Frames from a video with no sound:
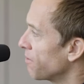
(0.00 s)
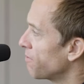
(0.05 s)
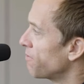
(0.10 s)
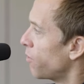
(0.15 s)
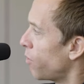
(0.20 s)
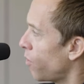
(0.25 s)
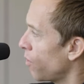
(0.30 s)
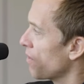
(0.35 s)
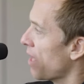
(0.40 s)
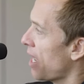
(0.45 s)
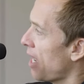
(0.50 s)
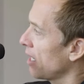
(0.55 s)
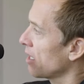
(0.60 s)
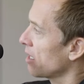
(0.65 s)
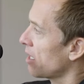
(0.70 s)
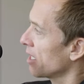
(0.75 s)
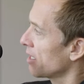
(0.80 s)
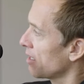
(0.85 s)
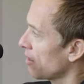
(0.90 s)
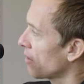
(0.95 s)
Before that,
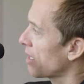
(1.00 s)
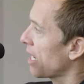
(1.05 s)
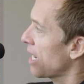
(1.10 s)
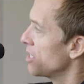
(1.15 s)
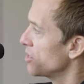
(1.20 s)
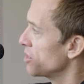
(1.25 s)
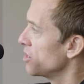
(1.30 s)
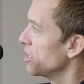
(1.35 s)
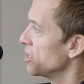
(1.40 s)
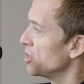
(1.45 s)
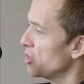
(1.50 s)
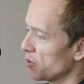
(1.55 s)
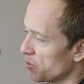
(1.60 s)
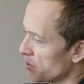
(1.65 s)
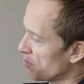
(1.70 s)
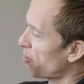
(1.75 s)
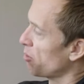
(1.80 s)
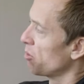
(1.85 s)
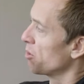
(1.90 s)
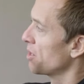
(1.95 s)
like occasionally she
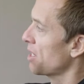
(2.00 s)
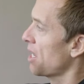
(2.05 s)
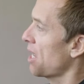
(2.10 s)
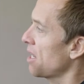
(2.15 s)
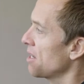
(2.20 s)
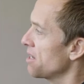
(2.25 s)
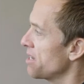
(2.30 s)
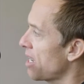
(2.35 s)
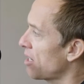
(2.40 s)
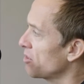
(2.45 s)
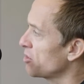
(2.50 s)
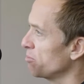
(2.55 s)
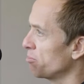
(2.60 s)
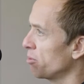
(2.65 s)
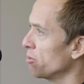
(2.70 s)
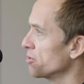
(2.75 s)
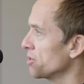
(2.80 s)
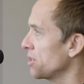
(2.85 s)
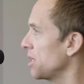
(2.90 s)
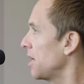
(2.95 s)
would pull it out, and now she
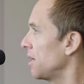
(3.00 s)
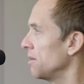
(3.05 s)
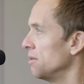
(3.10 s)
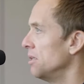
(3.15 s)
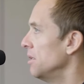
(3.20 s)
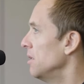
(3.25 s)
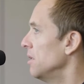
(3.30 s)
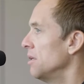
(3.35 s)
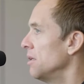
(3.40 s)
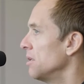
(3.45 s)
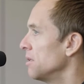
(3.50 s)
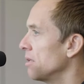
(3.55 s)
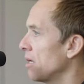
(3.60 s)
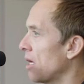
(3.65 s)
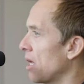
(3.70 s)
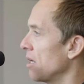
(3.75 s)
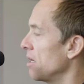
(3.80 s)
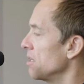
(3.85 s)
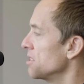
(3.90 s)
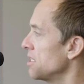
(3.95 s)
pulls it out,
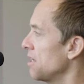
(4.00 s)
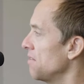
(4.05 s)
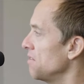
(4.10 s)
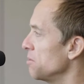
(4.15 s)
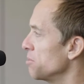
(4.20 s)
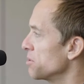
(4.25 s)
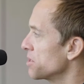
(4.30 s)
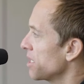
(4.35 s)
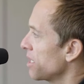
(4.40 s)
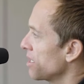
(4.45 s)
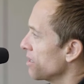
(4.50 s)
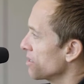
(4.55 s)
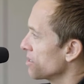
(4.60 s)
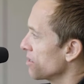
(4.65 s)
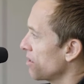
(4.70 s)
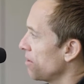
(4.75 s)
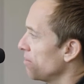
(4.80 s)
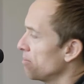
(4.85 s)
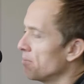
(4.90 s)
I don't know, 70% of the time.